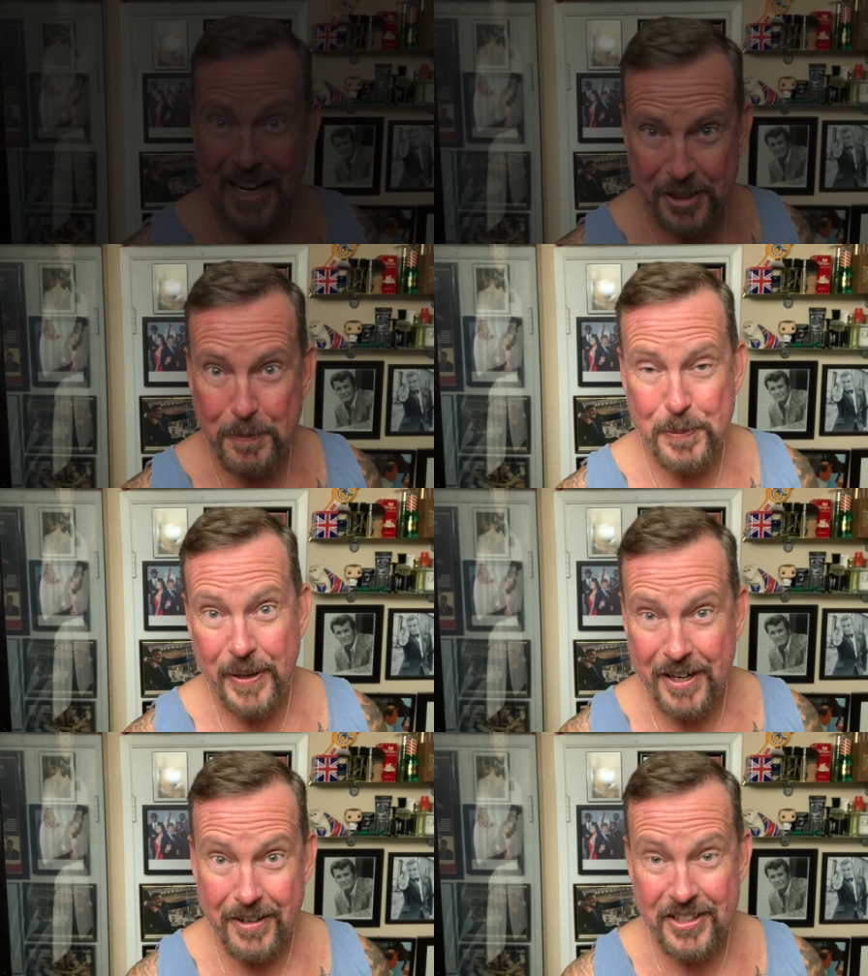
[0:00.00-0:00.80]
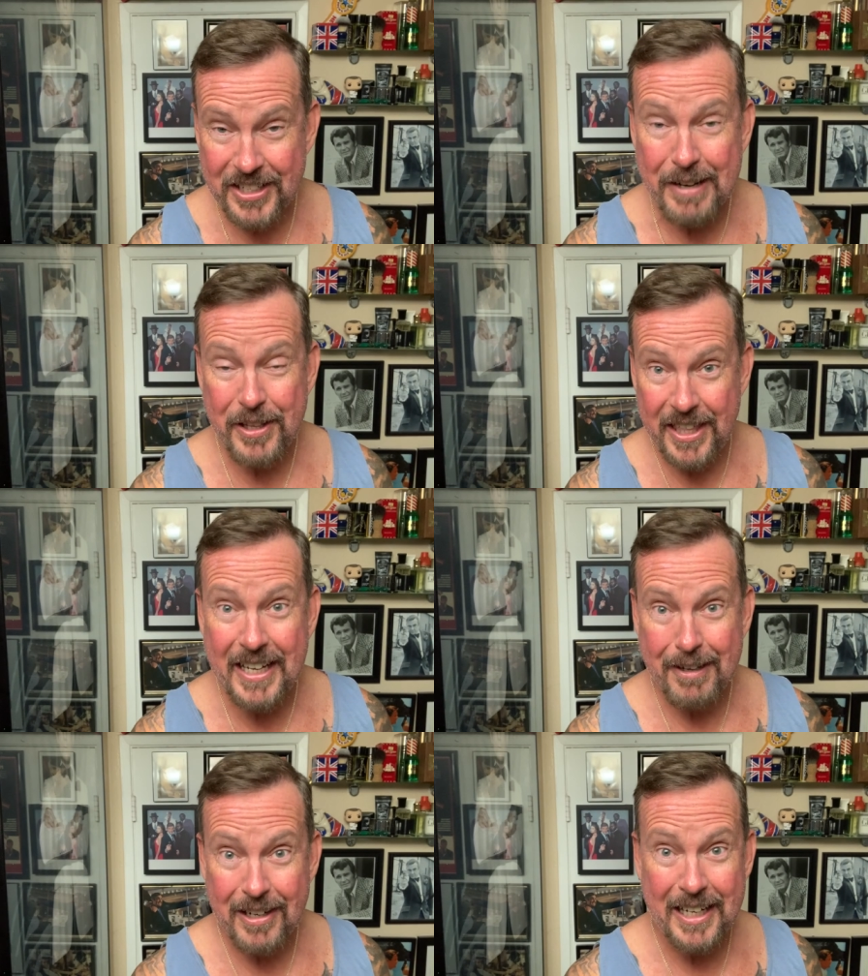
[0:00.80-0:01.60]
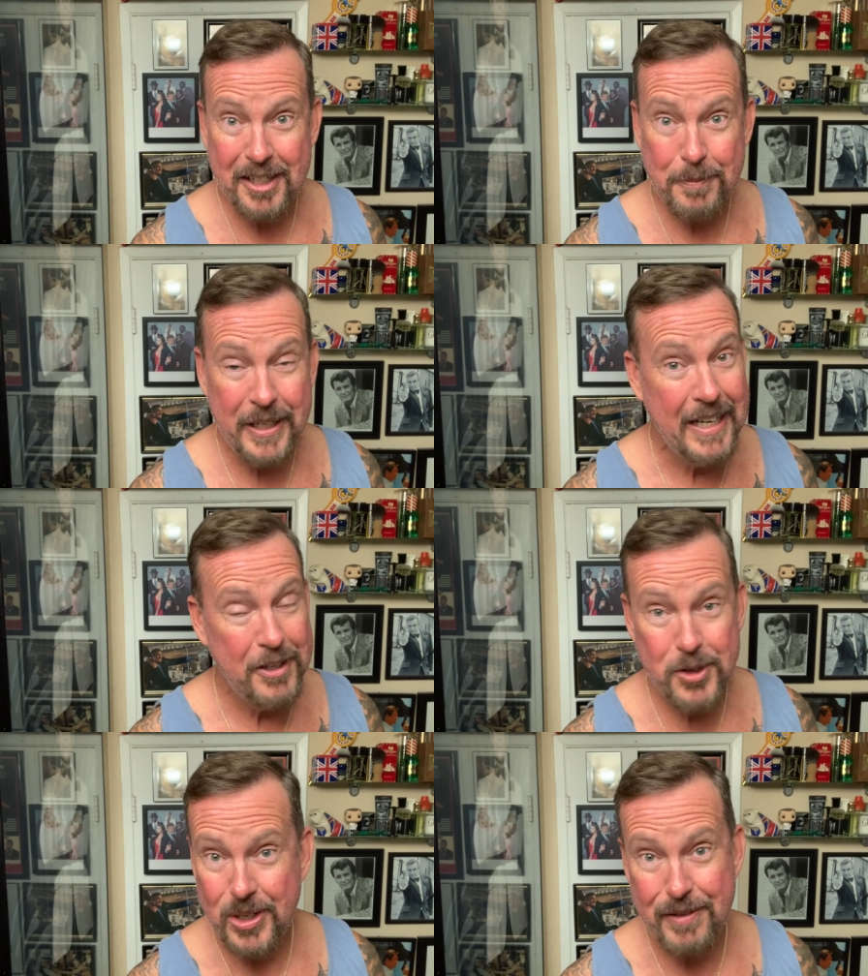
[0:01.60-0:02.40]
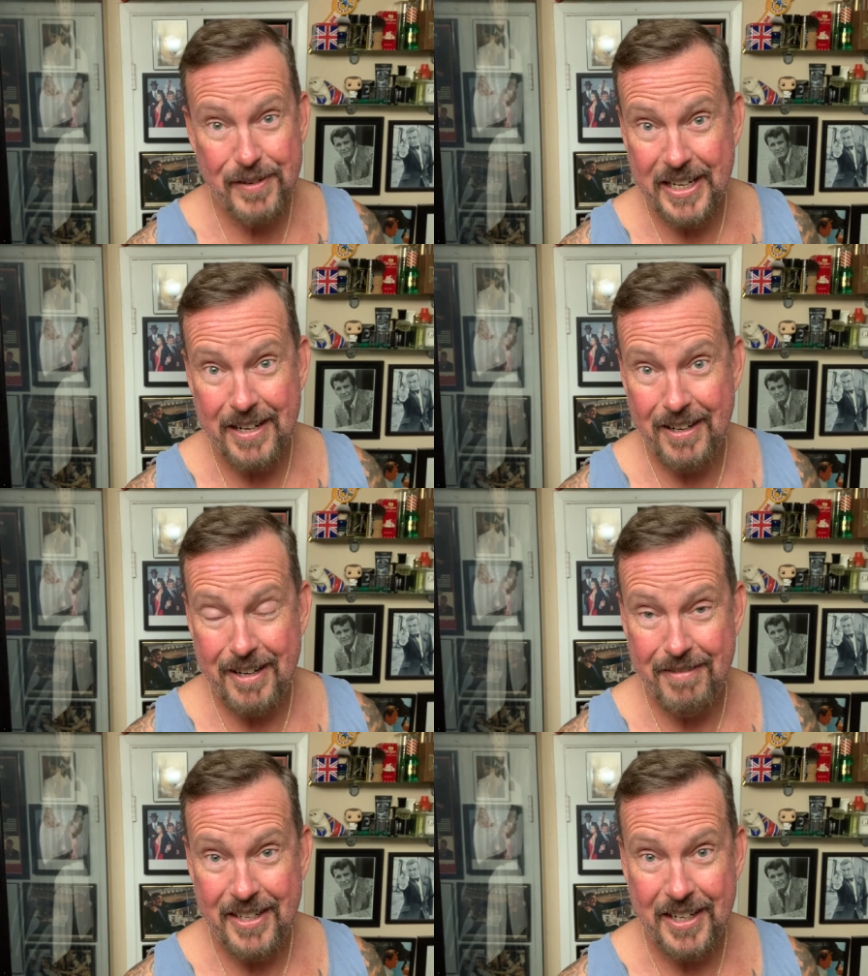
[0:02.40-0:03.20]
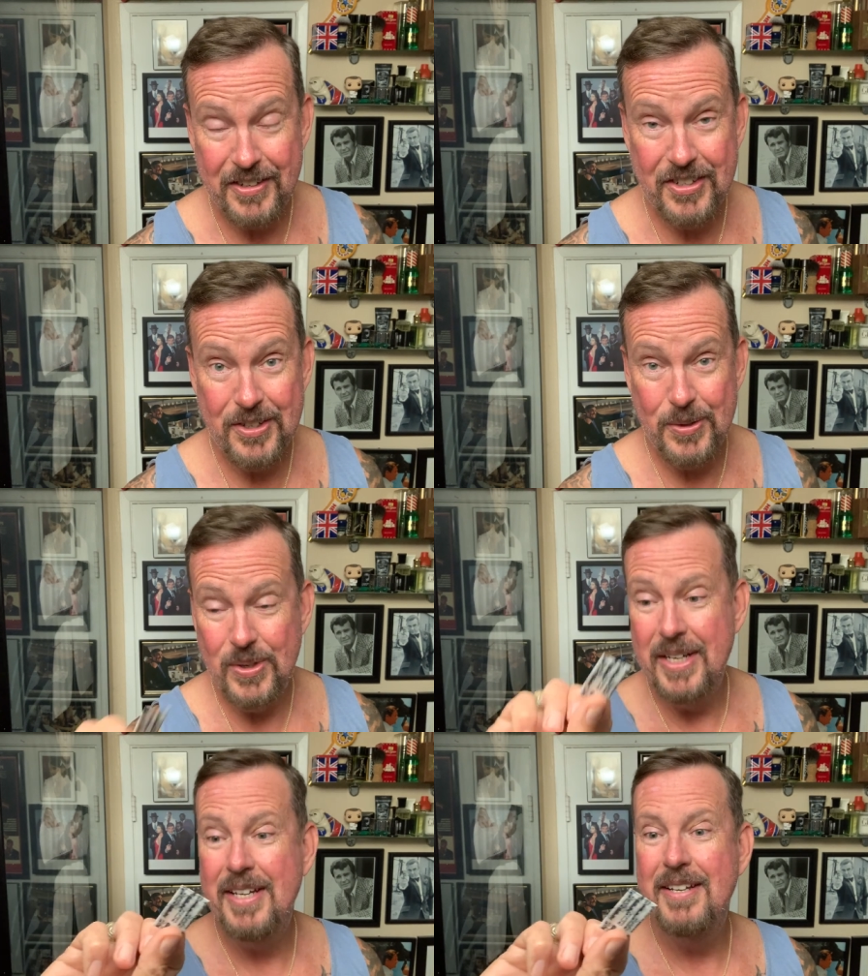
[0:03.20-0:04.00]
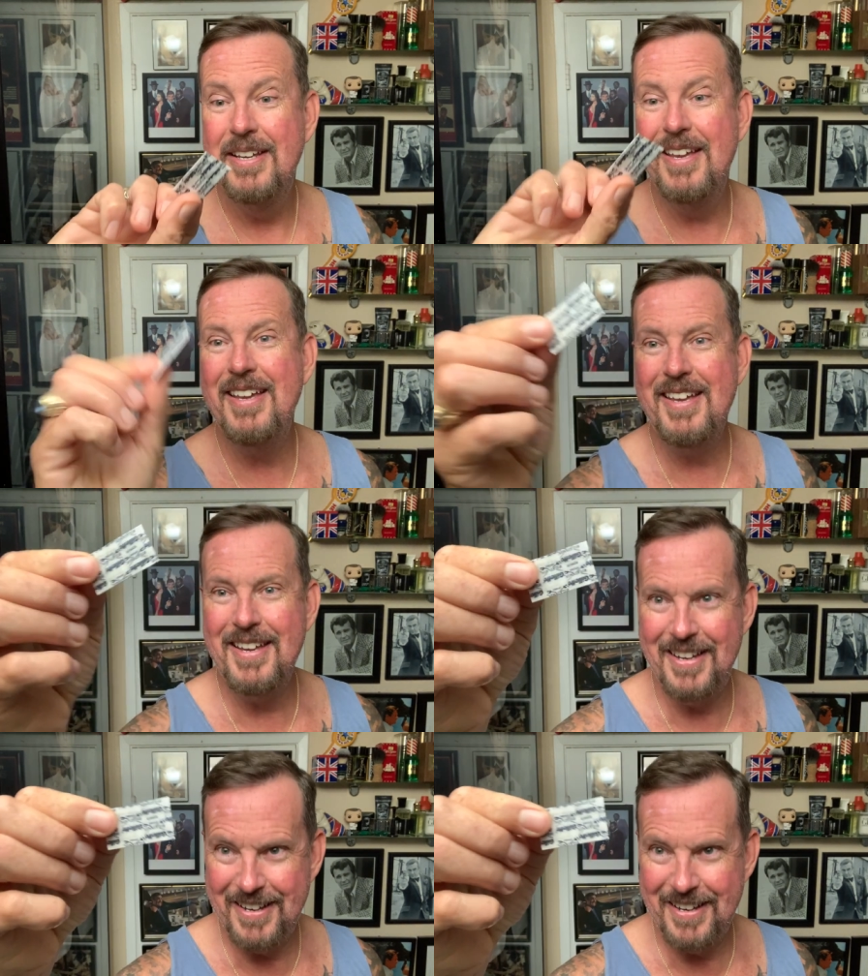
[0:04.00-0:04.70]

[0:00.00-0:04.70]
as prepared as I would think I would like to be, I usually forget a lot of things. So, uh,